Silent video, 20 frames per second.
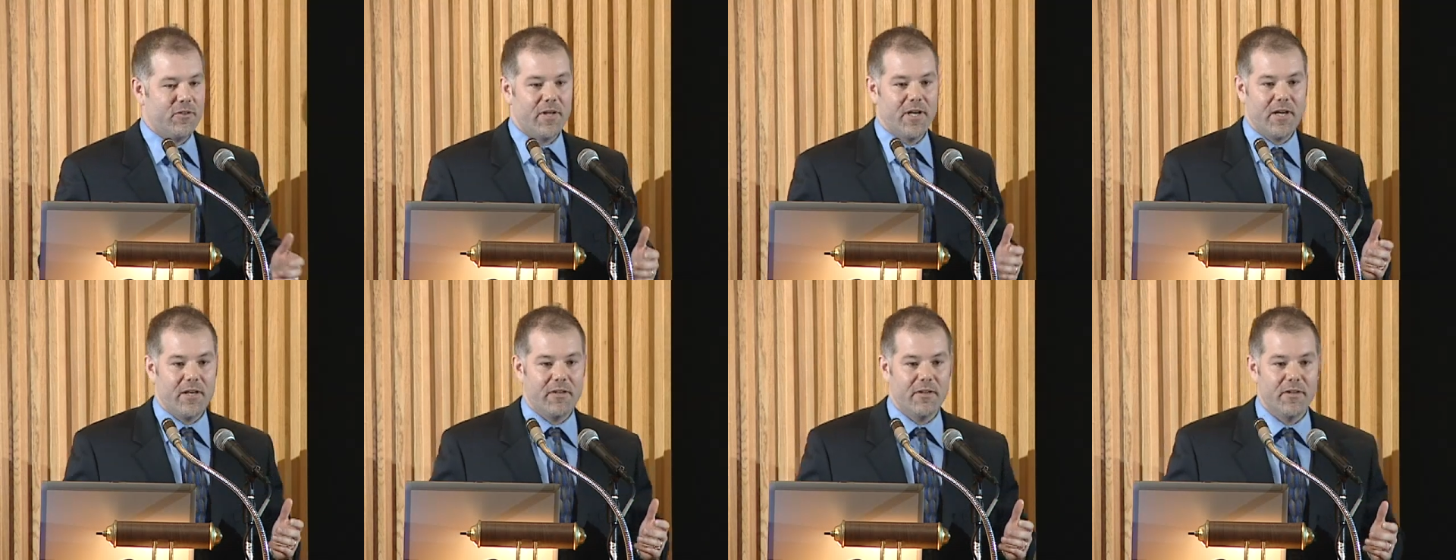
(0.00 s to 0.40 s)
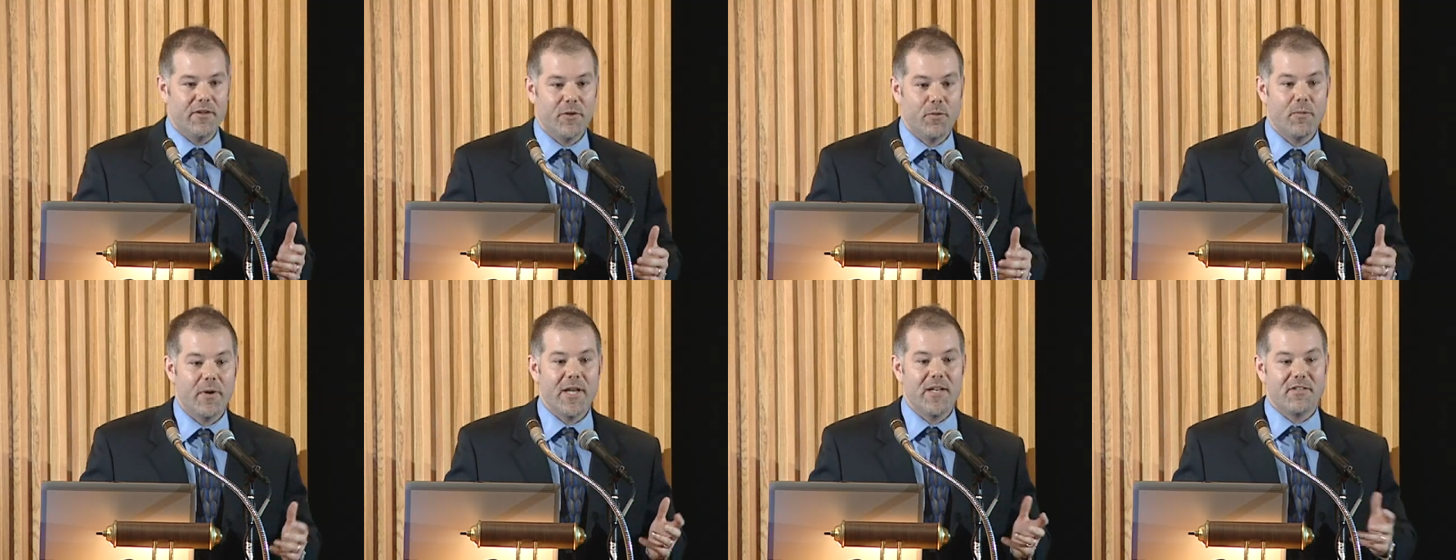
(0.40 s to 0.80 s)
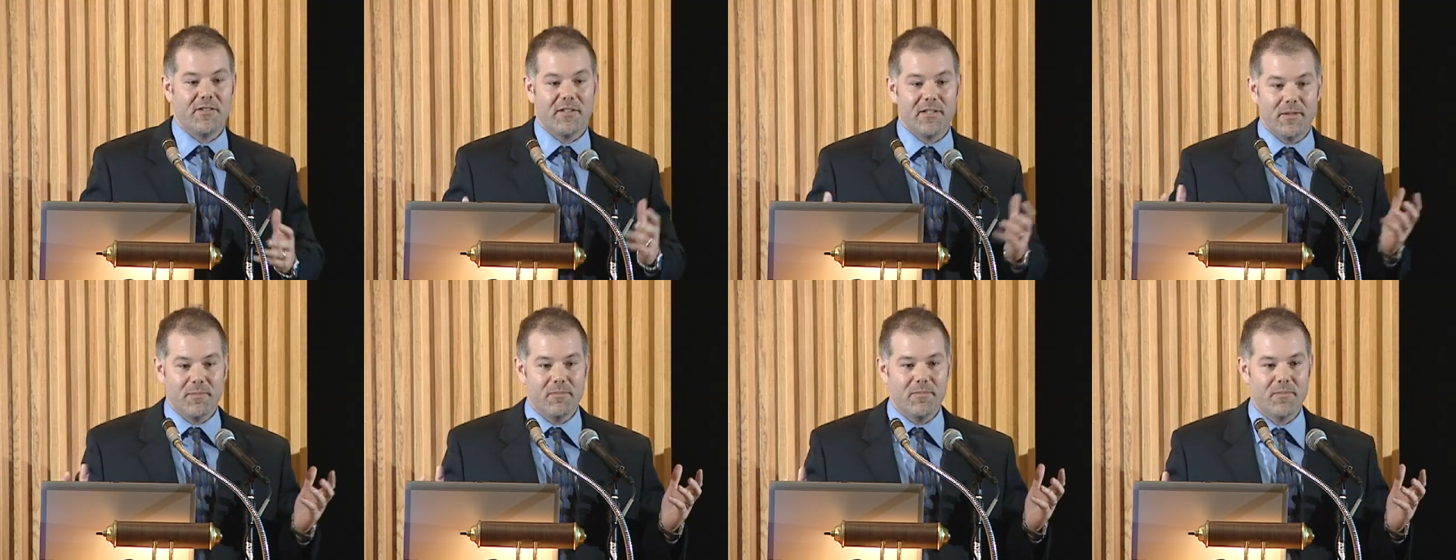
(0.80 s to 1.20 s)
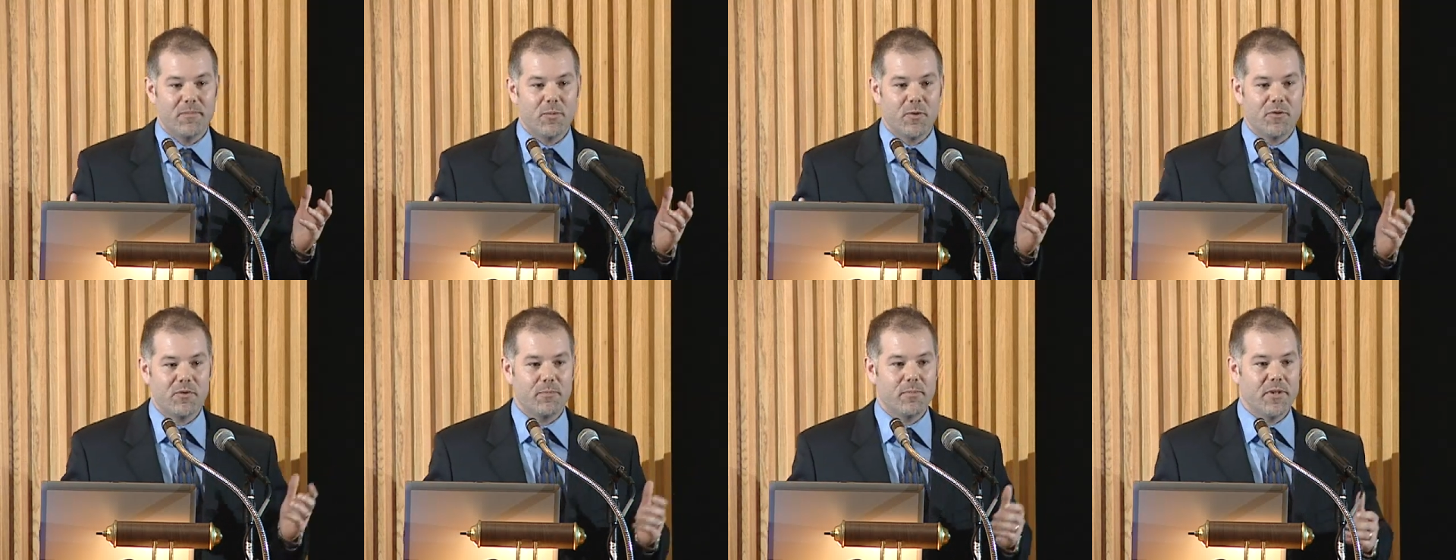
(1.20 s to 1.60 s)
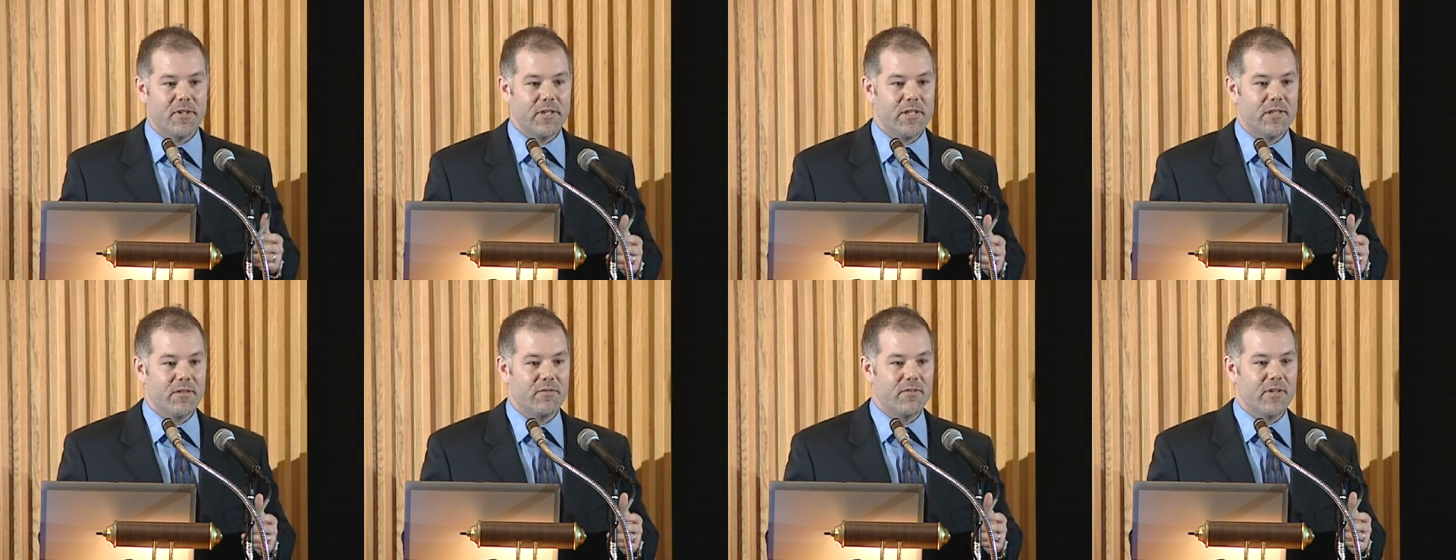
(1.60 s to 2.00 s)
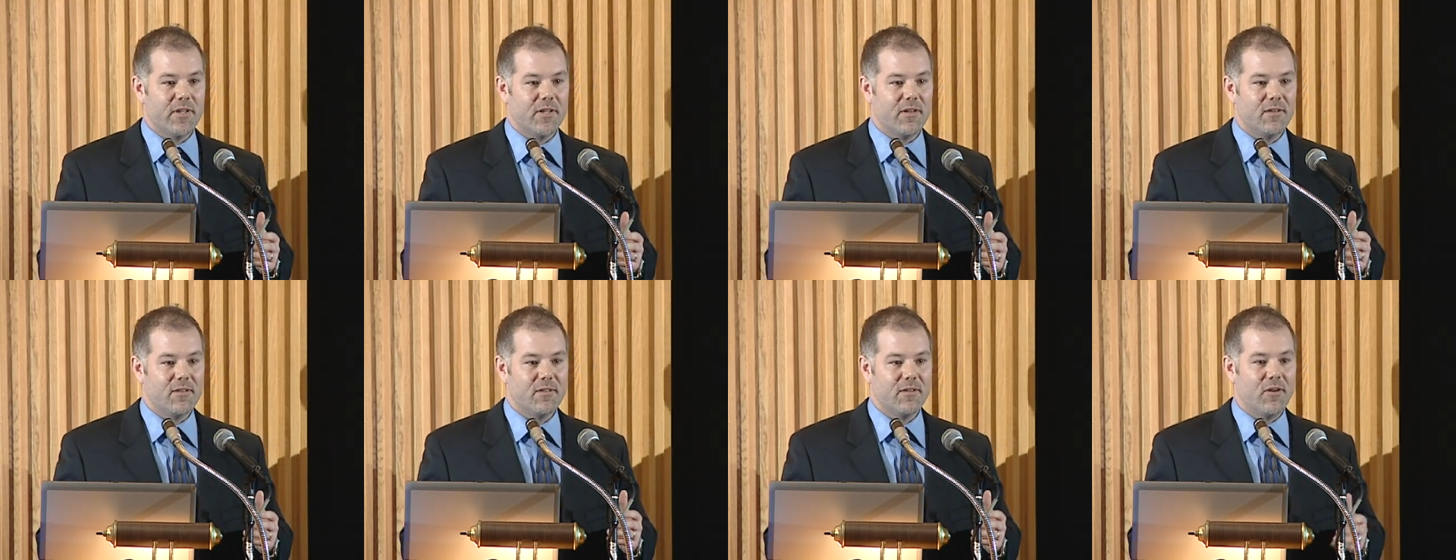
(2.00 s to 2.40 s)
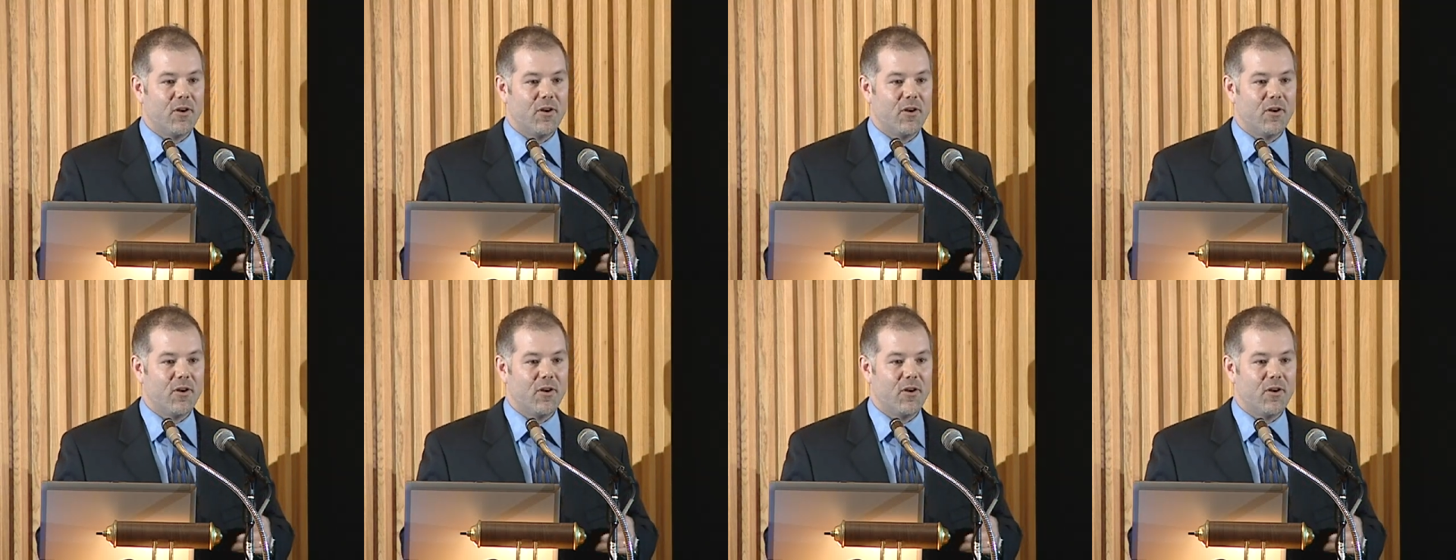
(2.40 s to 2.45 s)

You had the red team, which believed that